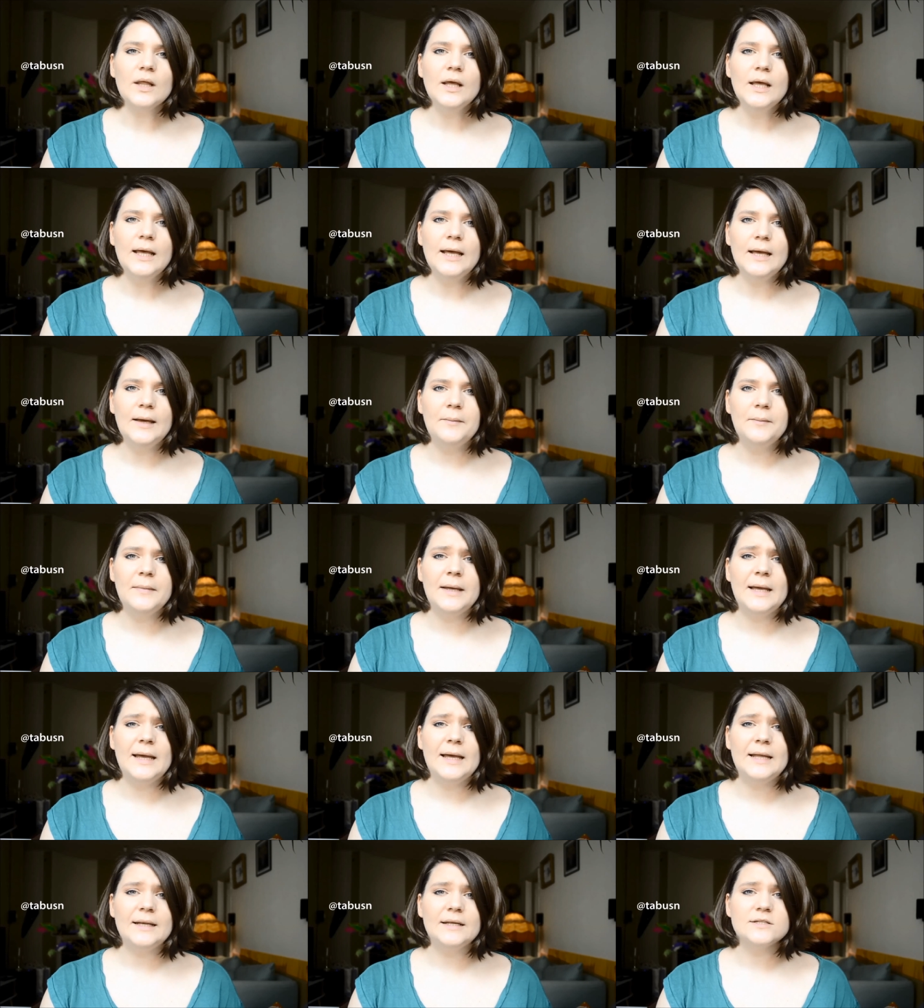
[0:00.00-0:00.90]
Um,
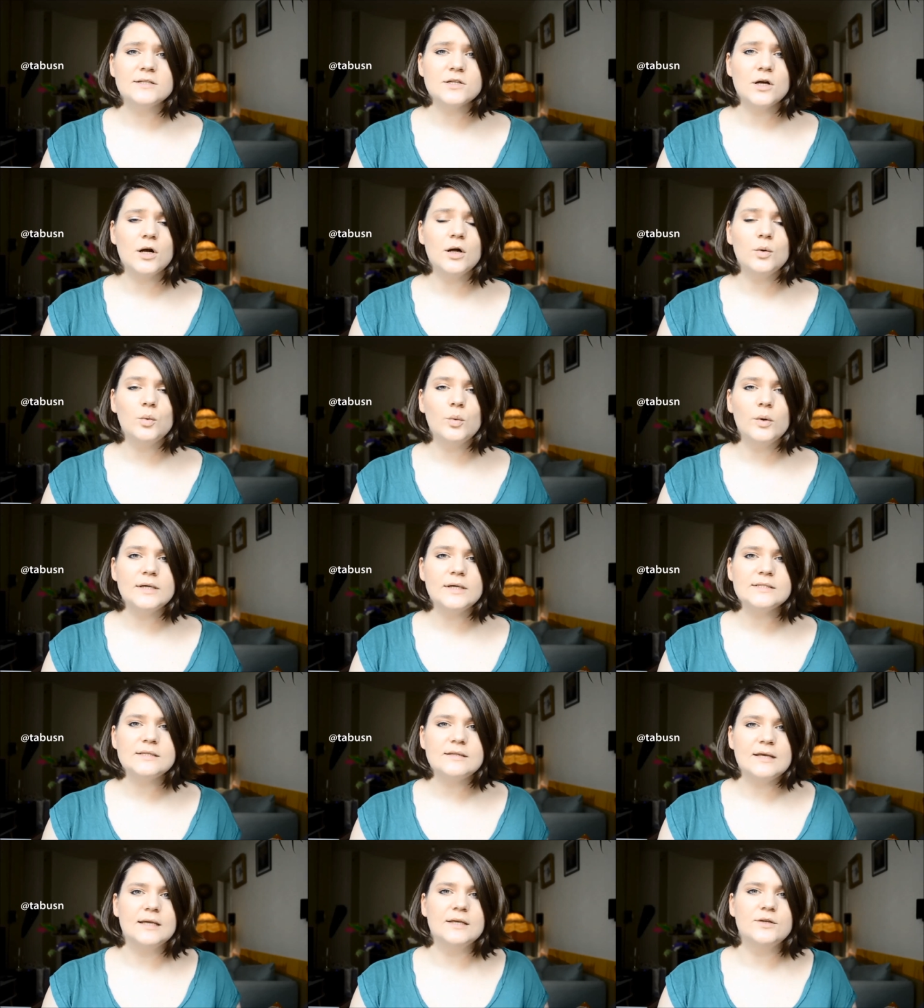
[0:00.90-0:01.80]
and as always,
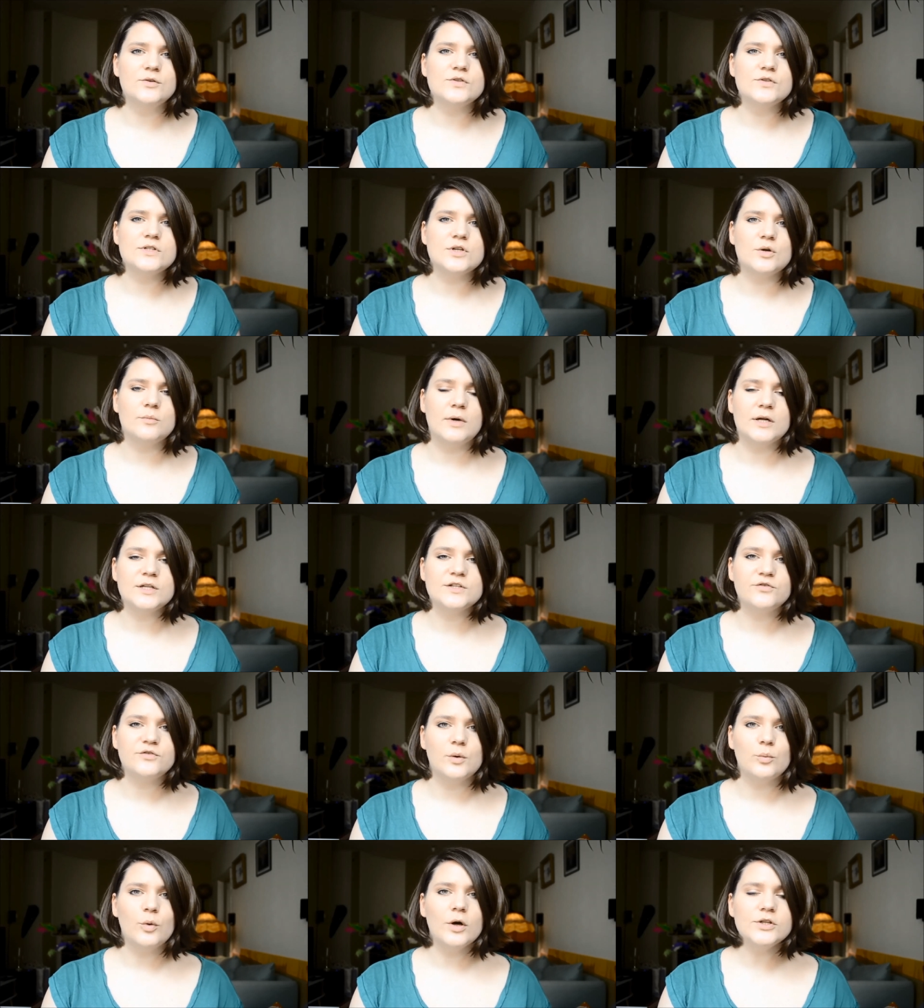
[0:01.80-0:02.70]
thank you so much
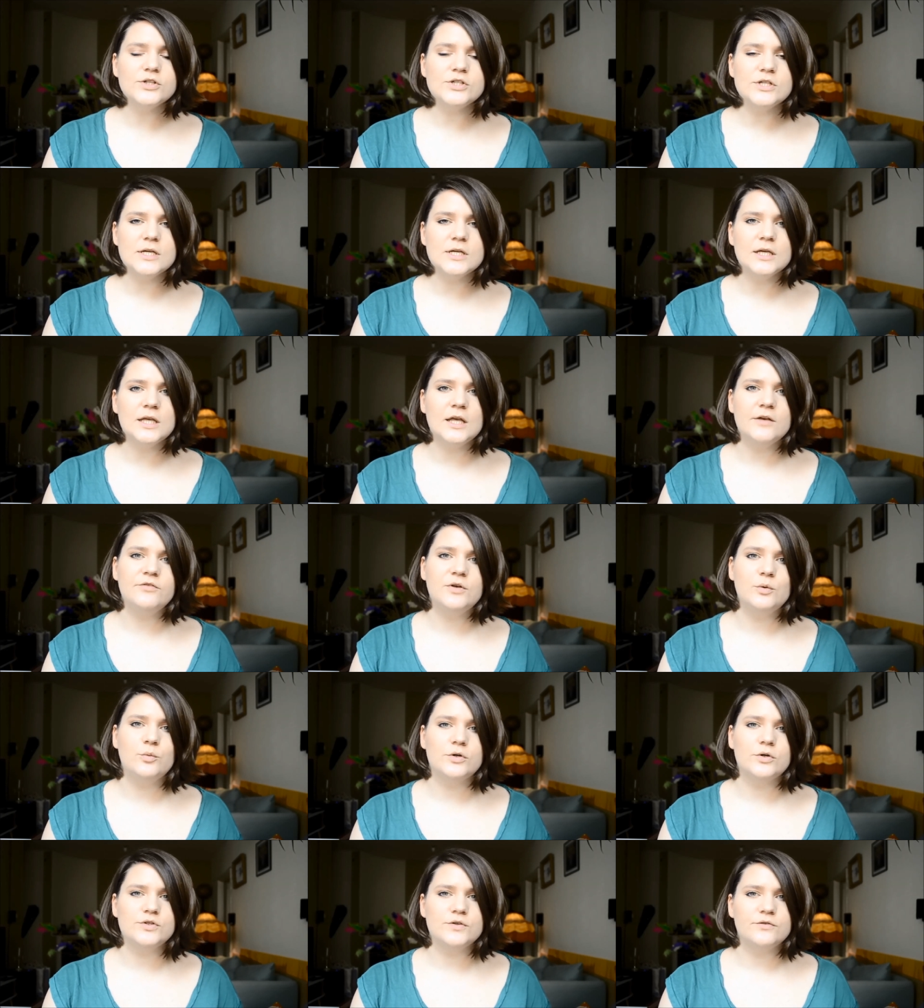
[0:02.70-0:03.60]
for watching. If you
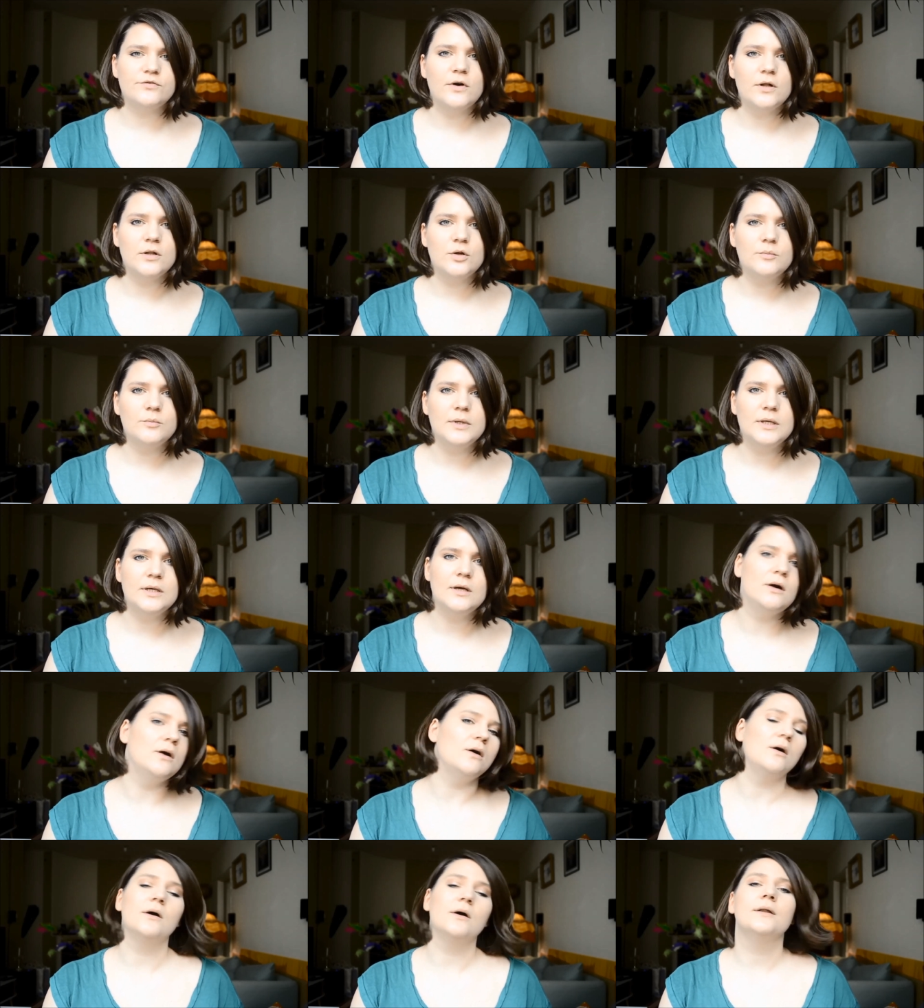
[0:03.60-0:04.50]
want to follow me
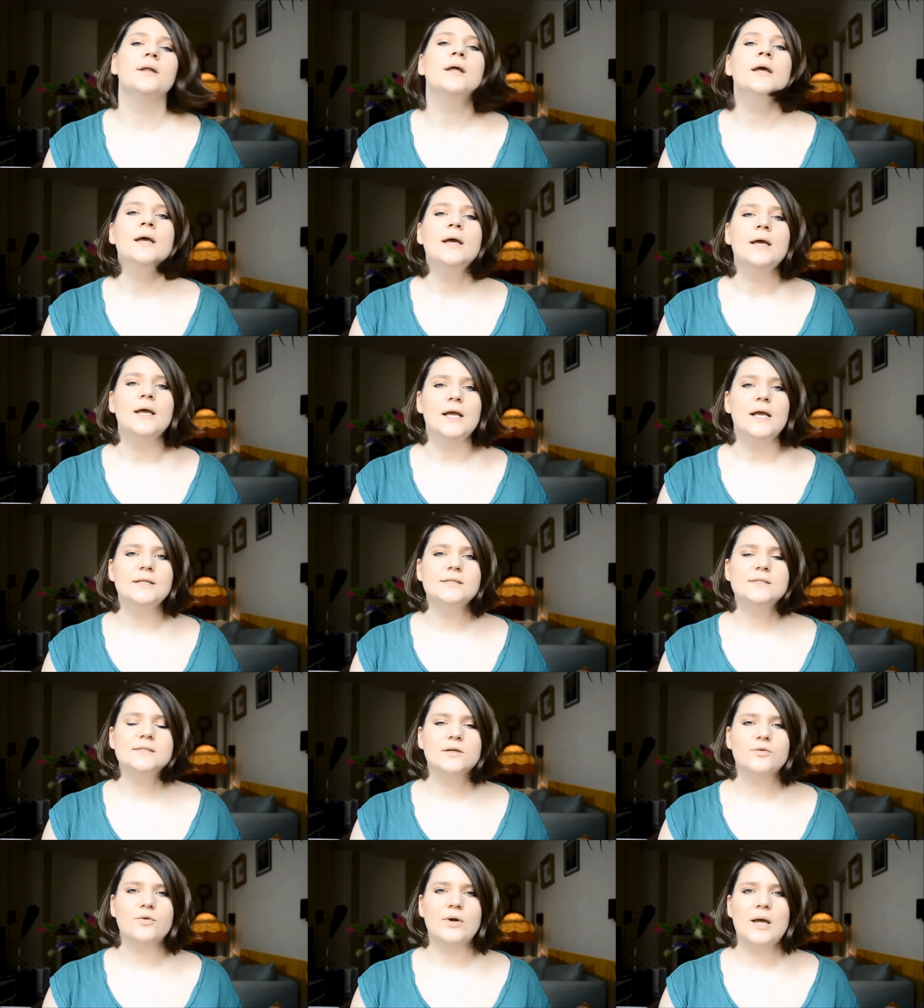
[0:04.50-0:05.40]
on
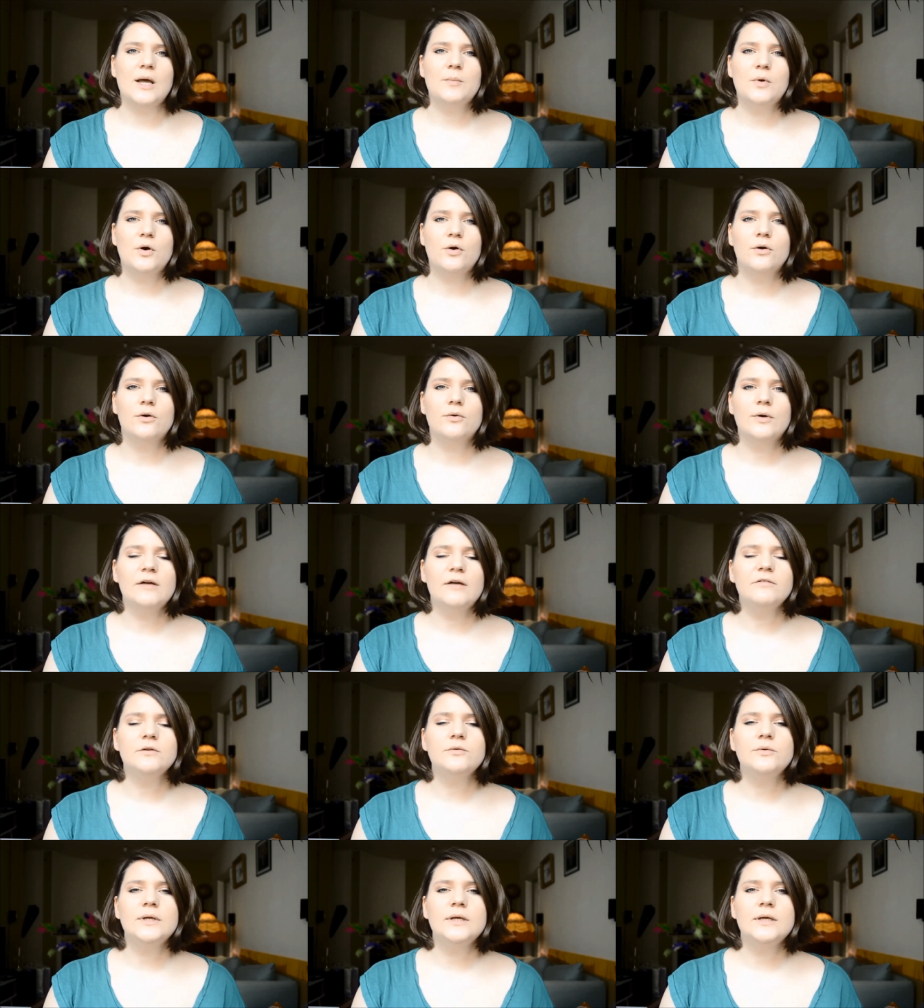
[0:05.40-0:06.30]
Instagram or
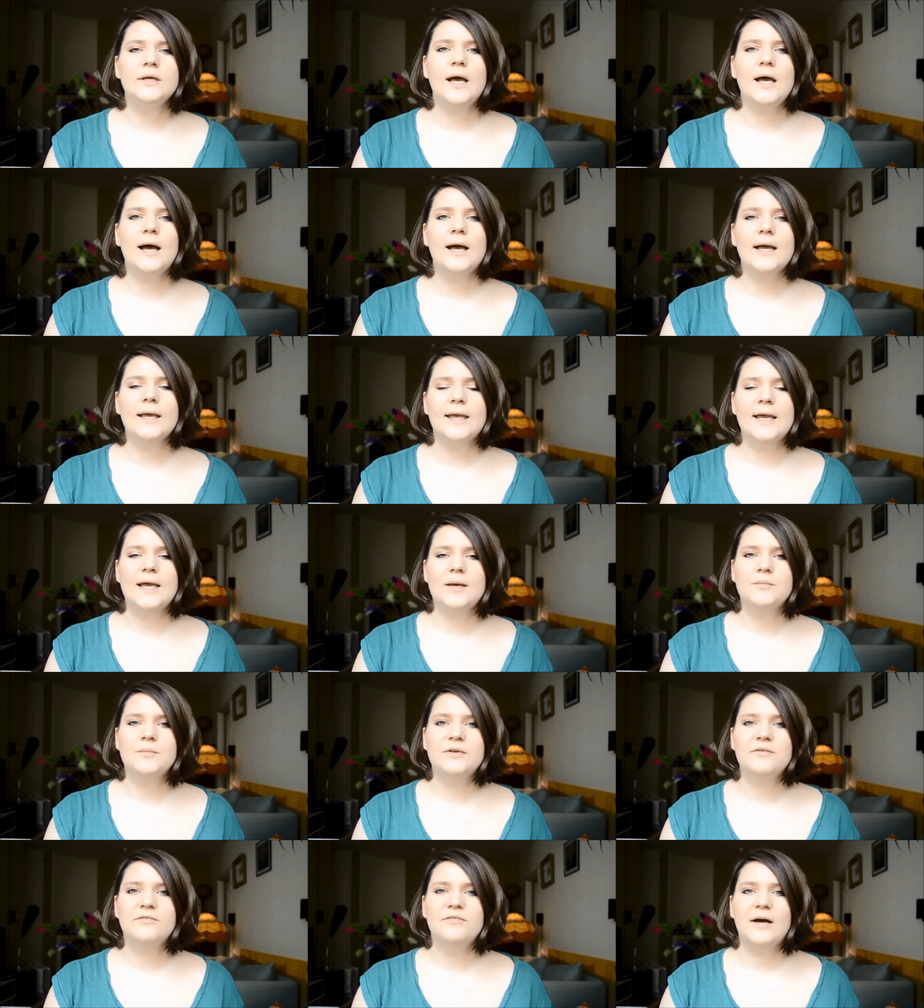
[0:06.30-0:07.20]
Ravelry, I can
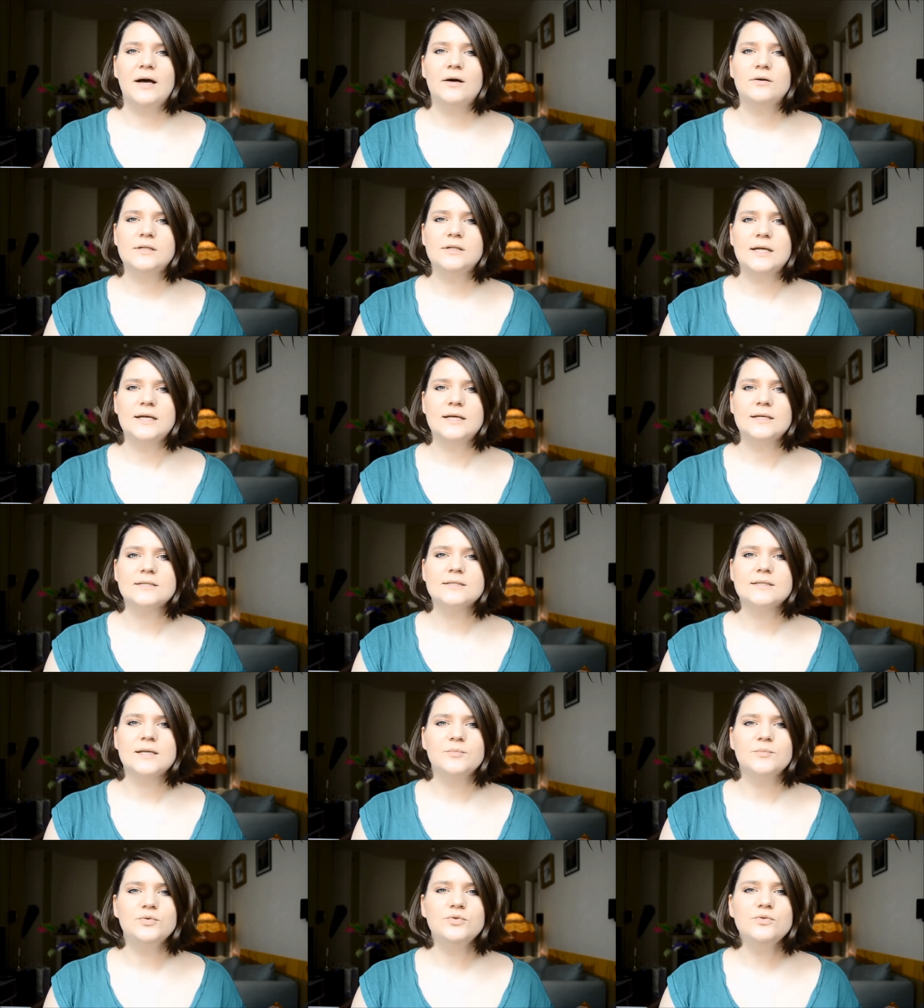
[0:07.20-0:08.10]
be found as
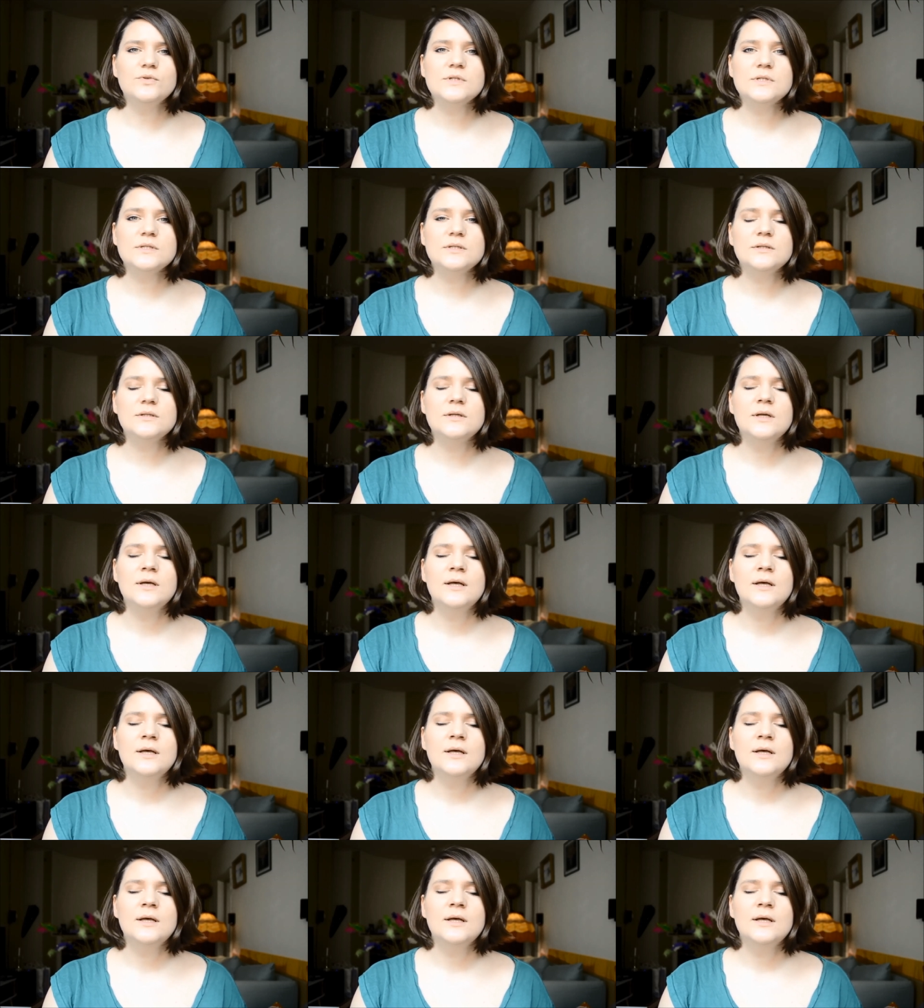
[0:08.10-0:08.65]
Tabusn.